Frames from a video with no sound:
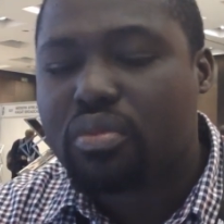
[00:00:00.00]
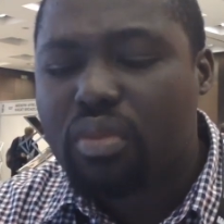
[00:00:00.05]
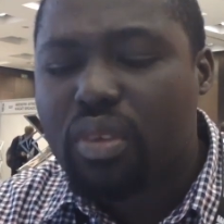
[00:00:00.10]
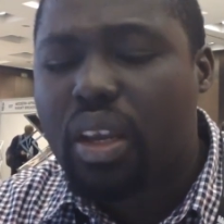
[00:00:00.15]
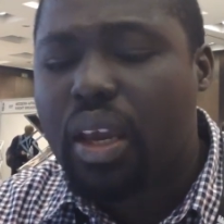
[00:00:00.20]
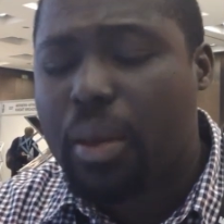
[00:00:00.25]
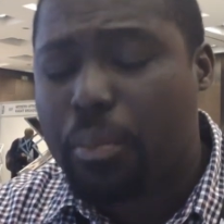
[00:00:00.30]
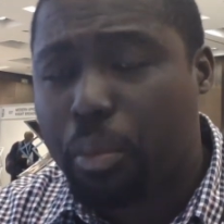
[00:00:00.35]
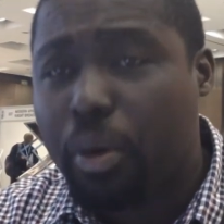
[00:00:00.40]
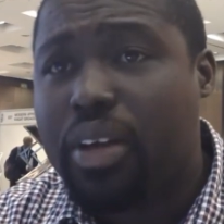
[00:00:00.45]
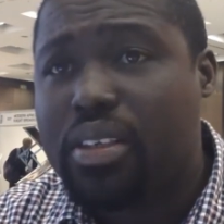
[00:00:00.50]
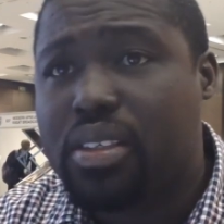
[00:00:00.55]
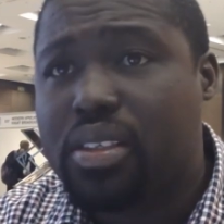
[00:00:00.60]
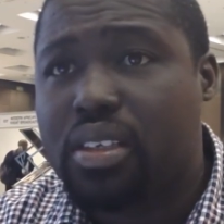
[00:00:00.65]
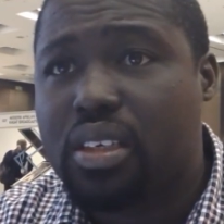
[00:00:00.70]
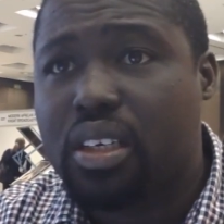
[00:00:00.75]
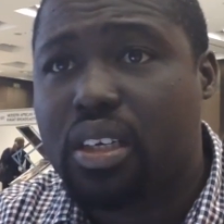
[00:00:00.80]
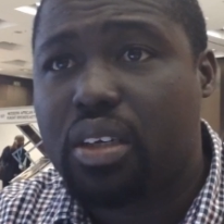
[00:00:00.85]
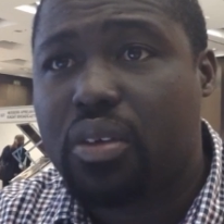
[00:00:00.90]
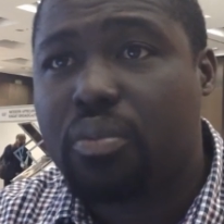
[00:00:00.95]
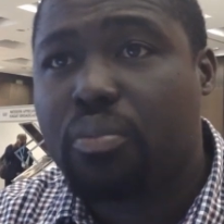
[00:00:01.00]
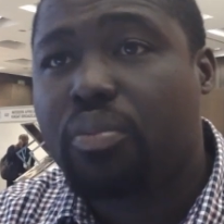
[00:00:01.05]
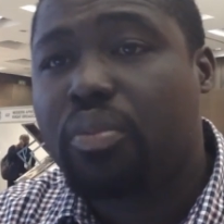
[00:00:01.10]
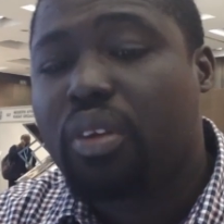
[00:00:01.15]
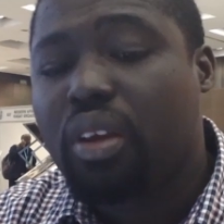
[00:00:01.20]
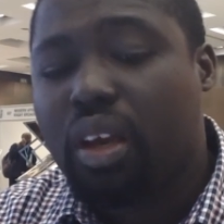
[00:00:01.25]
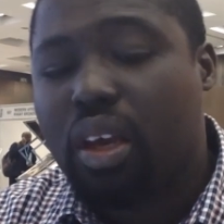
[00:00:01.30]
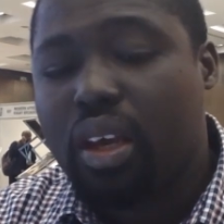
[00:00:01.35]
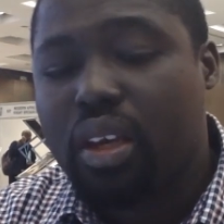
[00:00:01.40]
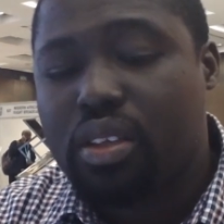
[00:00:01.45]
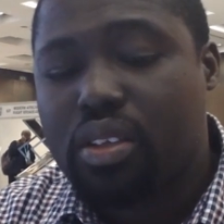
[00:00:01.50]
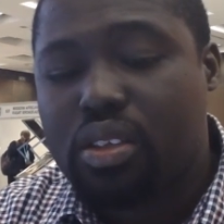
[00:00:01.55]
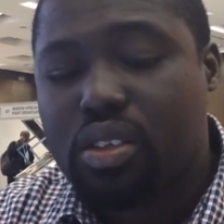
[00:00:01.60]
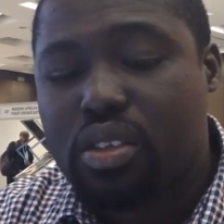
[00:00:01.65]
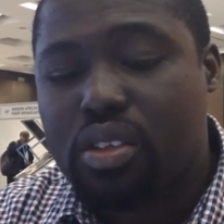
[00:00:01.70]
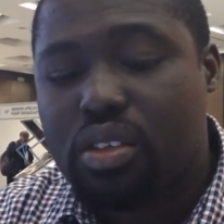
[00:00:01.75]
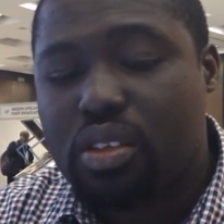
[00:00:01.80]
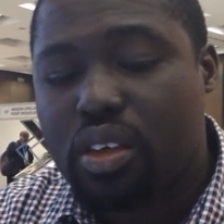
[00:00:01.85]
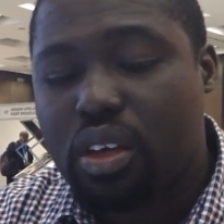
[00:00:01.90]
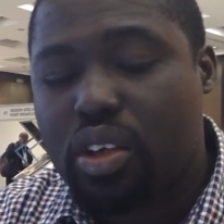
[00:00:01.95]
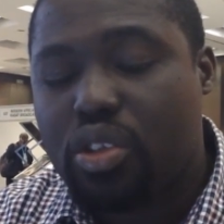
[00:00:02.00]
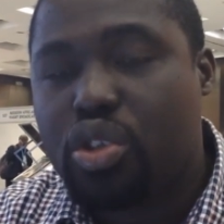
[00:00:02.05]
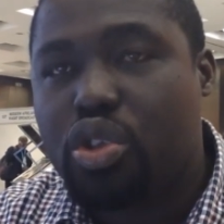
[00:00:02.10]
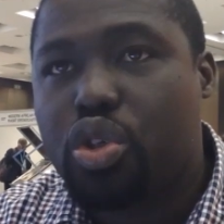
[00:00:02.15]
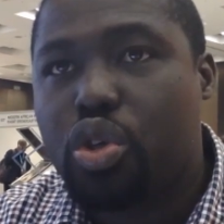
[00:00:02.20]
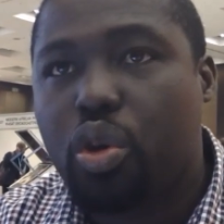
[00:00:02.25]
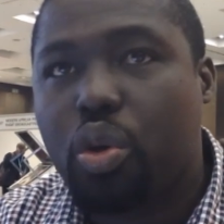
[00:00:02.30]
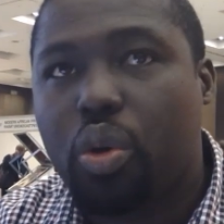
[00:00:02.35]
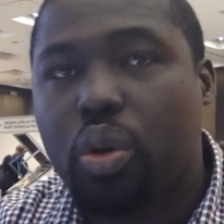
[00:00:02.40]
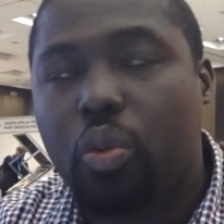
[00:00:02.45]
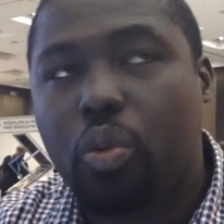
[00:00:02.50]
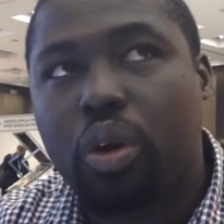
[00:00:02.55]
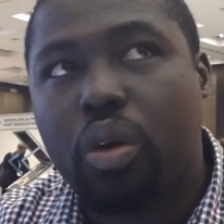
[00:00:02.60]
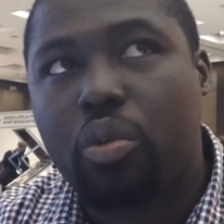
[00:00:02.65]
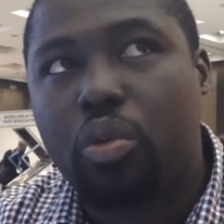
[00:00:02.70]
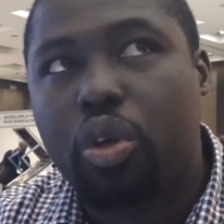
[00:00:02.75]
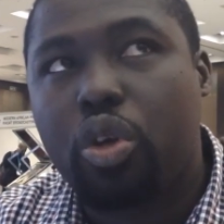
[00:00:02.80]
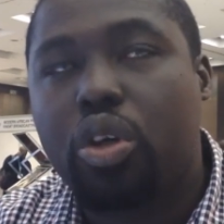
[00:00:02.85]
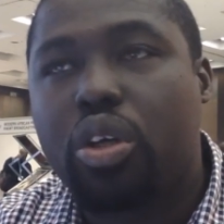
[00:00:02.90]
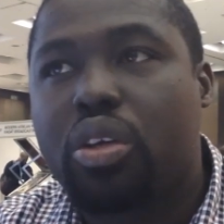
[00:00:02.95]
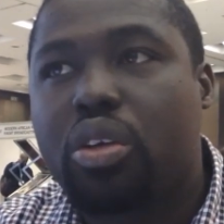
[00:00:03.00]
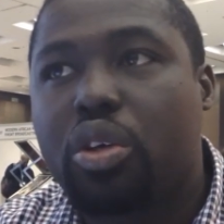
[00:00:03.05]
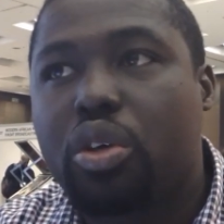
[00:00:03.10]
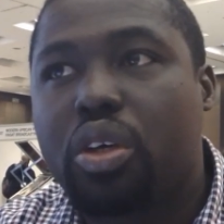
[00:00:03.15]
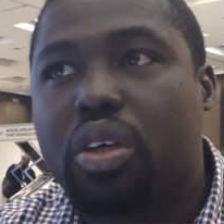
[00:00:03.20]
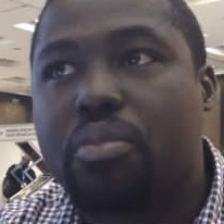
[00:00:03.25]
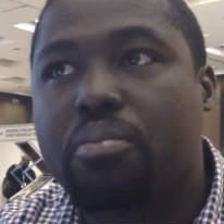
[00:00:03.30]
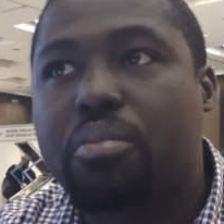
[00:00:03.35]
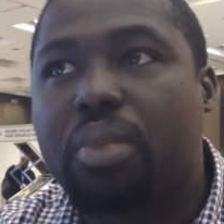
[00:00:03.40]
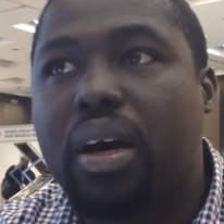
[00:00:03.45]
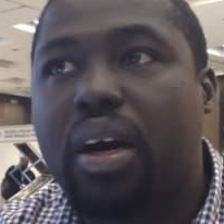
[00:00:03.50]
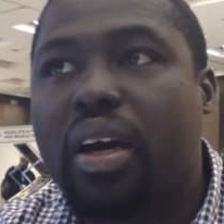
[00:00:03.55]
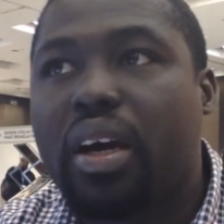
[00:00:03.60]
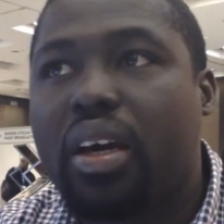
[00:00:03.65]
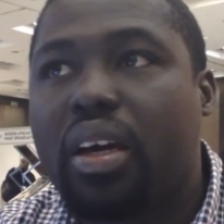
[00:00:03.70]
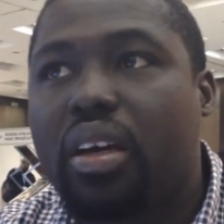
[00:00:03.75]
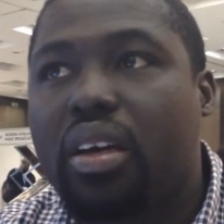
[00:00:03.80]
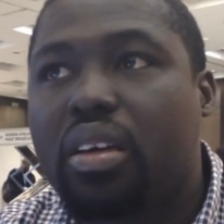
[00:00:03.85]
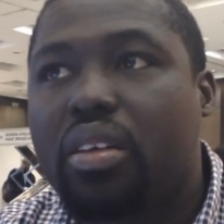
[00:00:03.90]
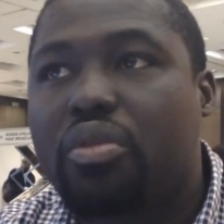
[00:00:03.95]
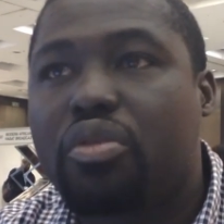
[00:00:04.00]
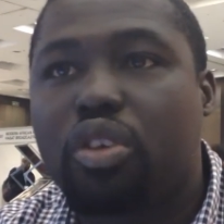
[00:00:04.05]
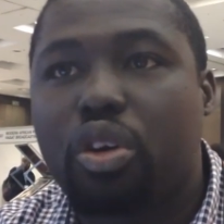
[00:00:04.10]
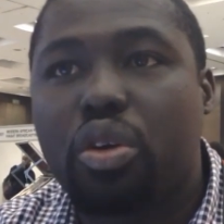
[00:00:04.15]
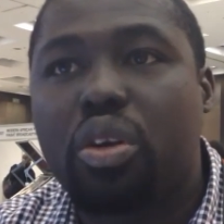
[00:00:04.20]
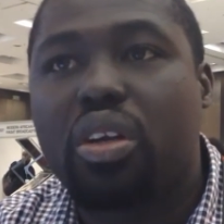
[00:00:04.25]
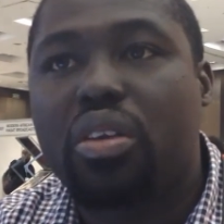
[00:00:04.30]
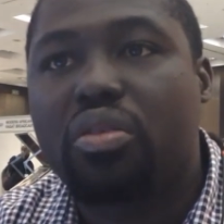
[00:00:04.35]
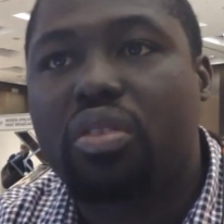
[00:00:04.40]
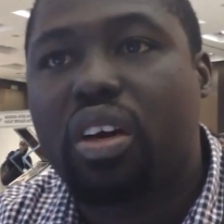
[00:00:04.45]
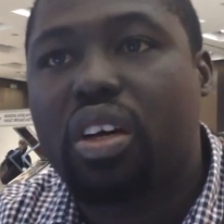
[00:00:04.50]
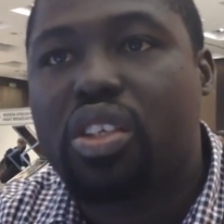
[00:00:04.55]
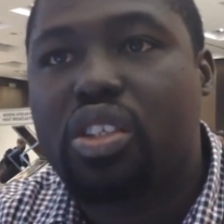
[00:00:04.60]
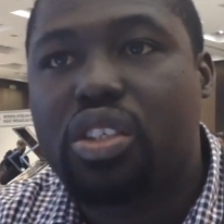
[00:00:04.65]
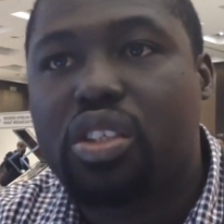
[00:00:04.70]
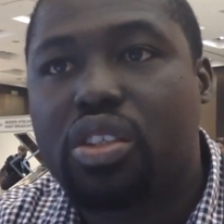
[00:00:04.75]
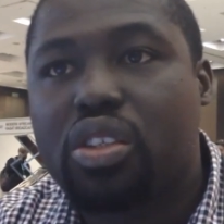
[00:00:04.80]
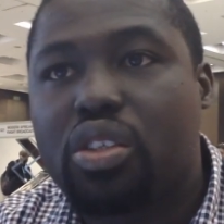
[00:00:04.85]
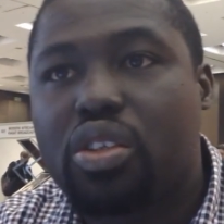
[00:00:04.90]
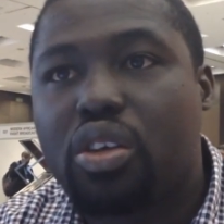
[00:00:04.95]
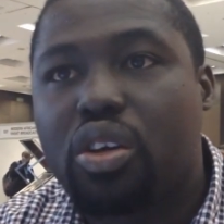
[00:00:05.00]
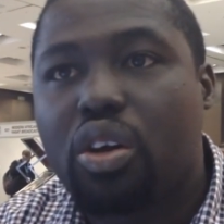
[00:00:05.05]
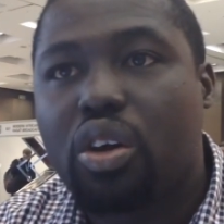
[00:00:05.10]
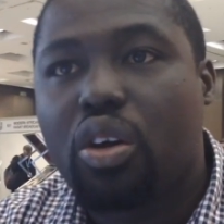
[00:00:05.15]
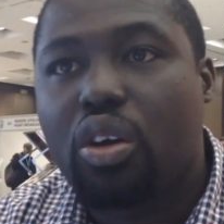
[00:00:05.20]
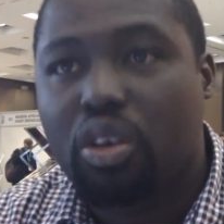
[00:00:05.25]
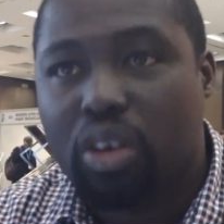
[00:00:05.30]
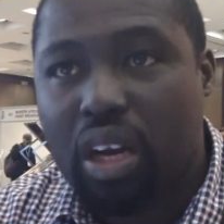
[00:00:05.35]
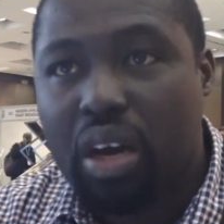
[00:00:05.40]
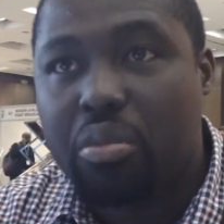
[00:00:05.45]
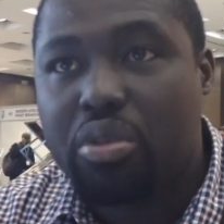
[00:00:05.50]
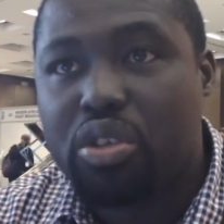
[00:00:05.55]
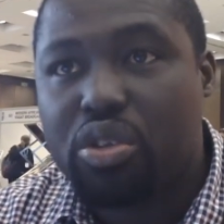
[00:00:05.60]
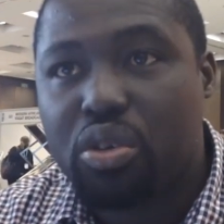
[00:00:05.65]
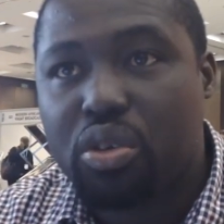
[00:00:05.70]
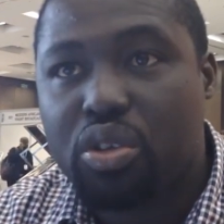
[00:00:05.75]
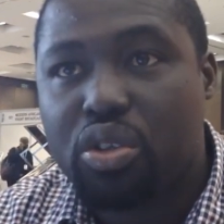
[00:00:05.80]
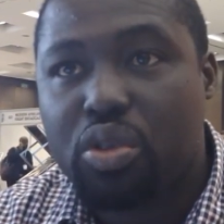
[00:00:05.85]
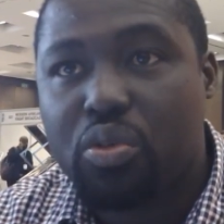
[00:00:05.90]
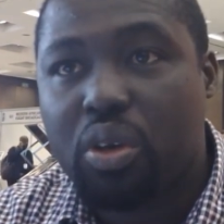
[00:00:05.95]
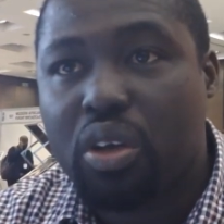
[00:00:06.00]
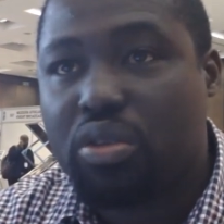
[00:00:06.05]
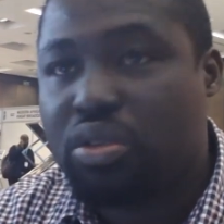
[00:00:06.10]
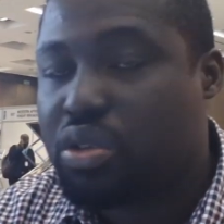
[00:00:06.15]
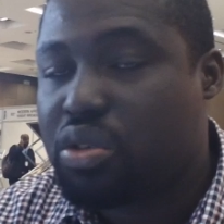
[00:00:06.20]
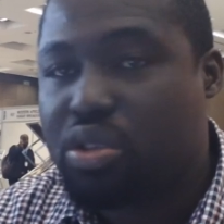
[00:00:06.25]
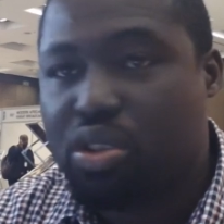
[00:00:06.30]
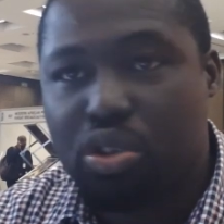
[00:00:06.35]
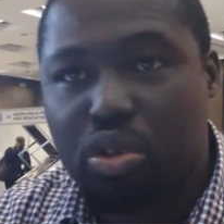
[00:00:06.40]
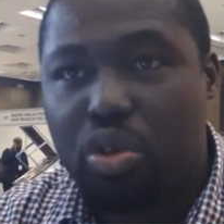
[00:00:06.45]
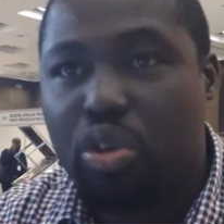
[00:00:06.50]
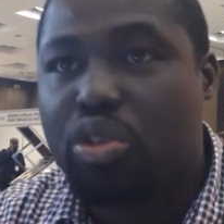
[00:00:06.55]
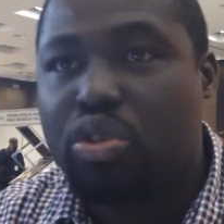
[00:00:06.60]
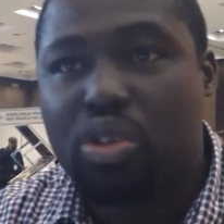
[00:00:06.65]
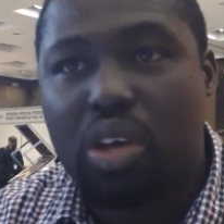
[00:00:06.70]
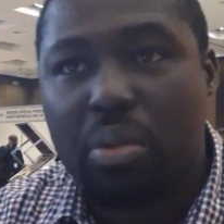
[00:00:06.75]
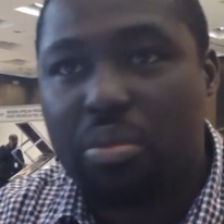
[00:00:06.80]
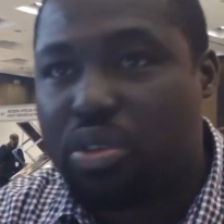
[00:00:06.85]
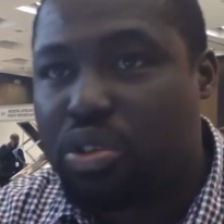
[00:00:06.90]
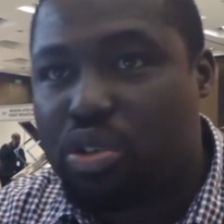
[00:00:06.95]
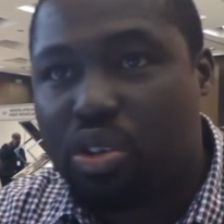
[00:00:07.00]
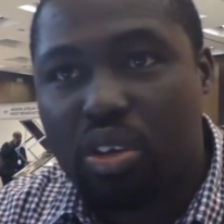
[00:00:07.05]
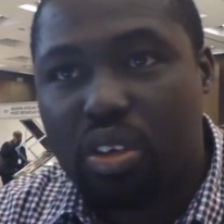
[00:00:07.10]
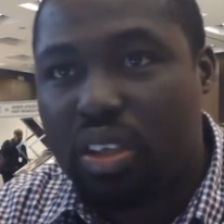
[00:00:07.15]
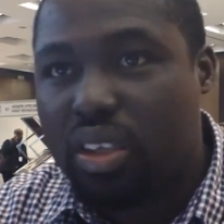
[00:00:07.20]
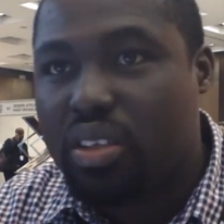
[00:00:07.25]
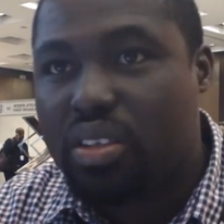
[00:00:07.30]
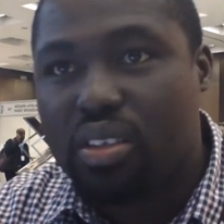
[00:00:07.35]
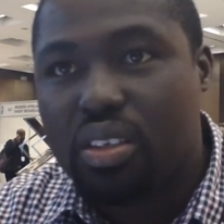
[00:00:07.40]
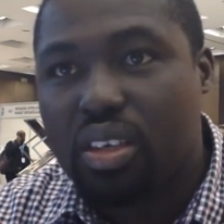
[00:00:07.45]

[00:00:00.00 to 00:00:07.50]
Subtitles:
And presently, it's you can buy VOD version on Amazon as well. So you just go onto Amazon and